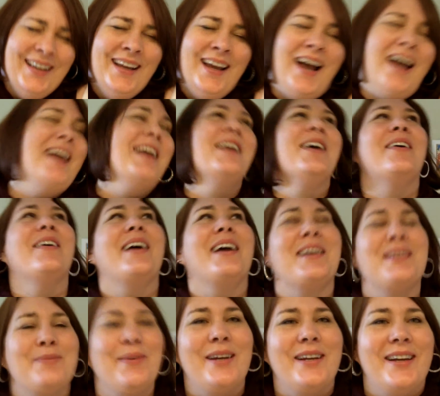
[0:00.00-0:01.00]
I know. I
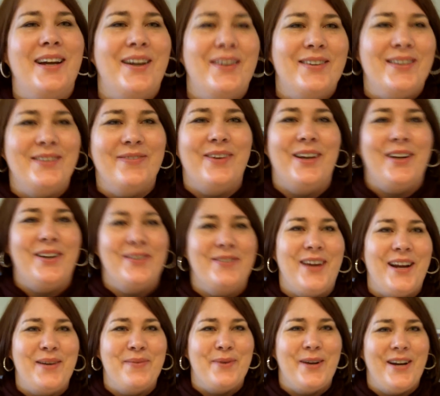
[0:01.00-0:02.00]
asked my accountant if I could
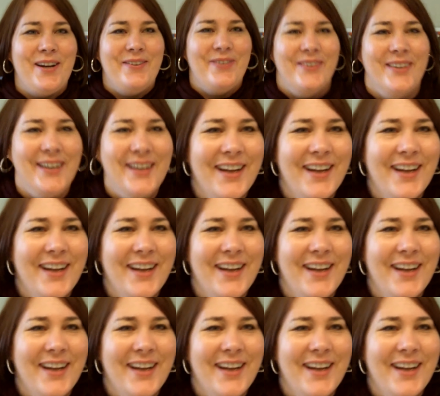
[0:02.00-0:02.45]
write him off.